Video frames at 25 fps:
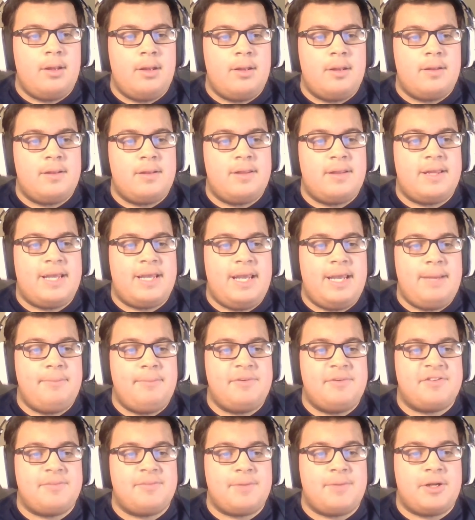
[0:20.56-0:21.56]
The game
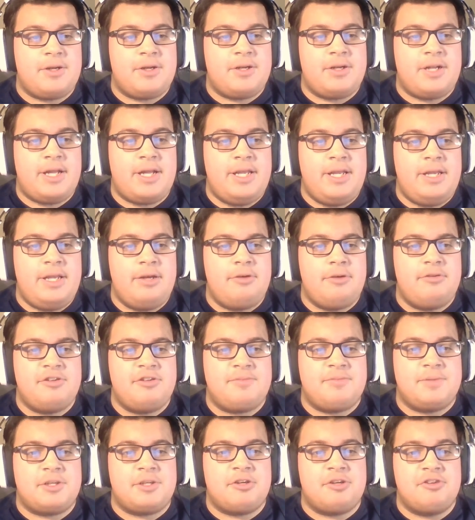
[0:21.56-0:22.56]
is about a knight who
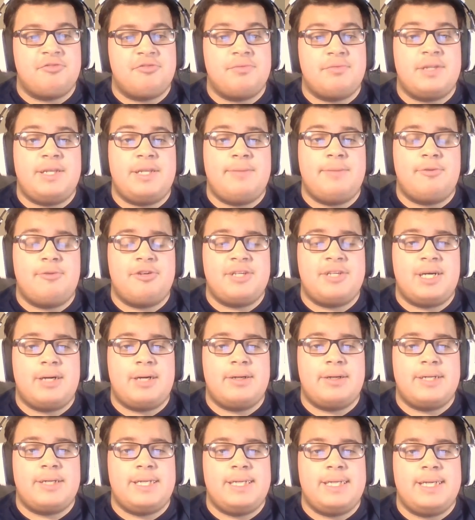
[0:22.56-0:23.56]
has been cursed with
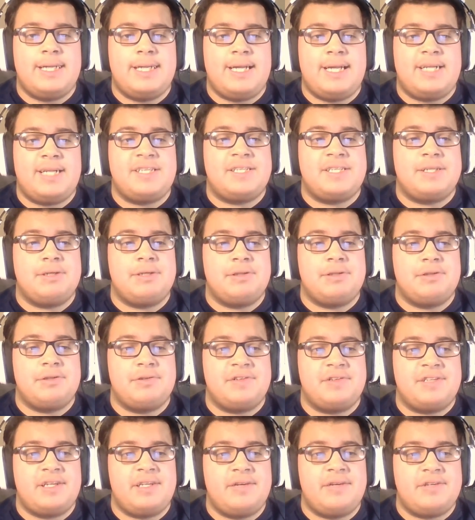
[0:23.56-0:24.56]
immortality and has to go through
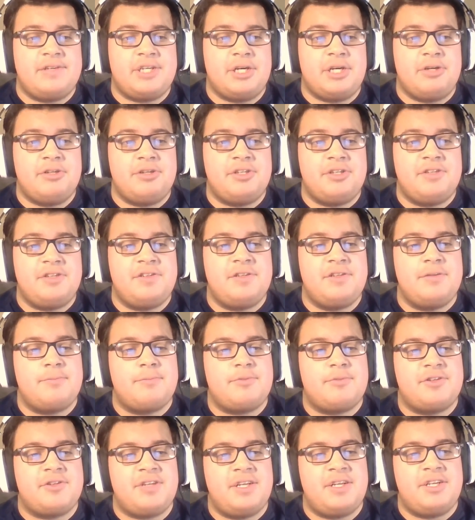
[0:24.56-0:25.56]
a set of challenges
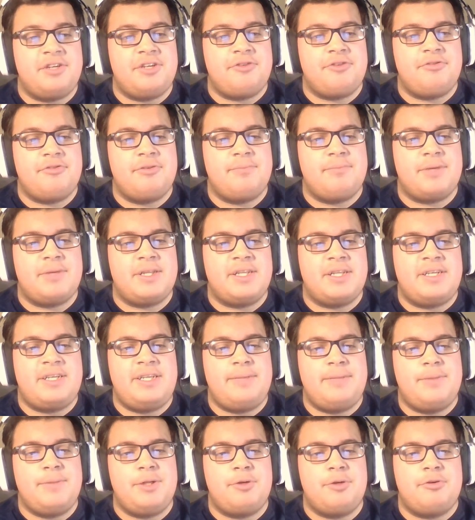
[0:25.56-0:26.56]
presented to him by the
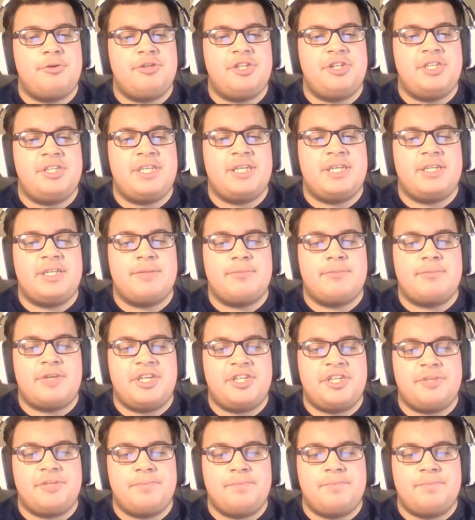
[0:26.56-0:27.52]
demon Occidendum Regem.